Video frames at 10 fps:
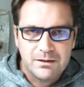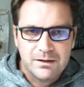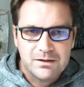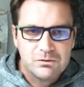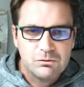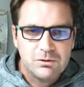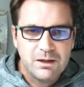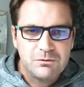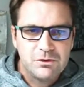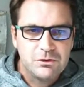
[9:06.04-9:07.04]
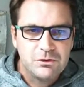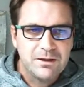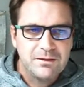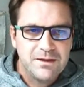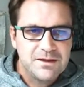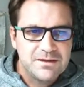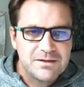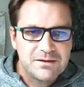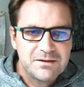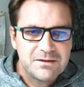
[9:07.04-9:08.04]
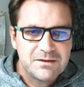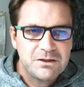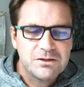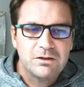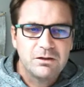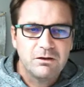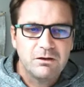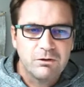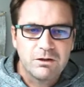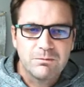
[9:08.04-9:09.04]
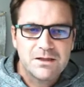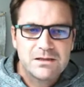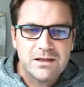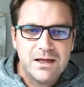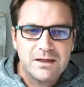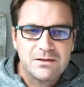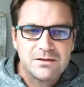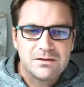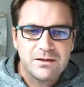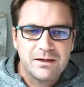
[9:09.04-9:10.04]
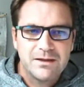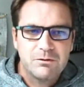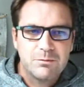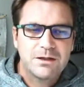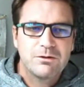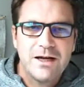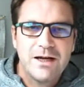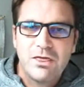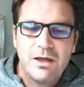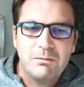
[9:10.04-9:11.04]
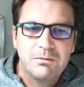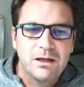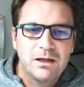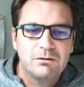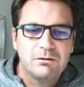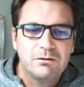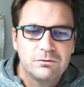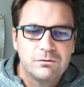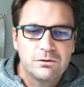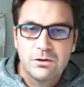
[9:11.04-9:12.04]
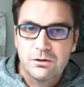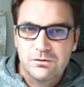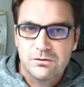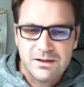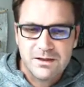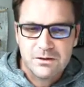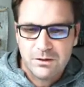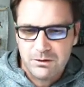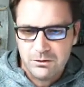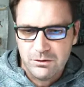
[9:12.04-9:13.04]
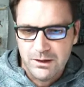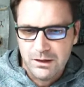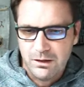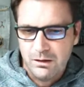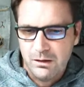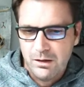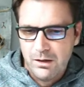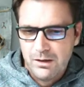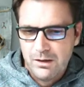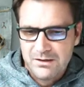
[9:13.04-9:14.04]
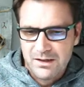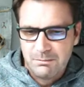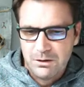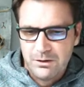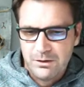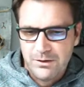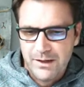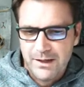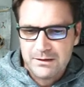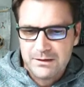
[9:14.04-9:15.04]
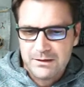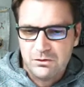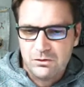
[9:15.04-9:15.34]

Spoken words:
it's all up to you. And there's the picture of one of my slides. And that'd be a great thumbnail for Google. So that's what I'm going to do now, is upload that into